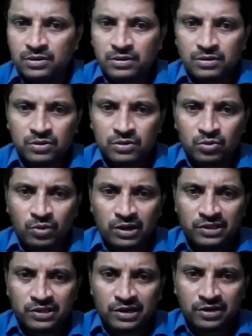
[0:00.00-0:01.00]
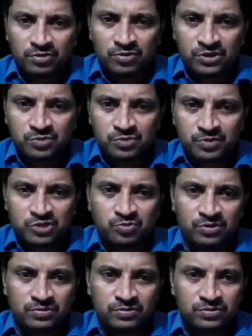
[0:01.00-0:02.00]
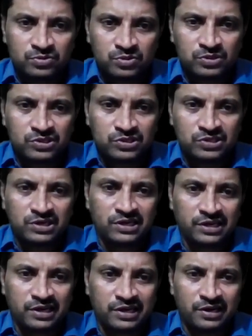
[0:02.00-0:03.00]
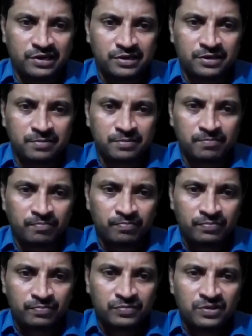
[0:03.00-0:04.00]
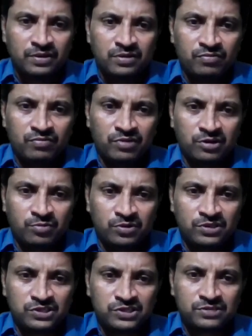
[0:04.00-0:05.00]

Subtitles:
no other attribute is possible. So this is not a candidate key. What about this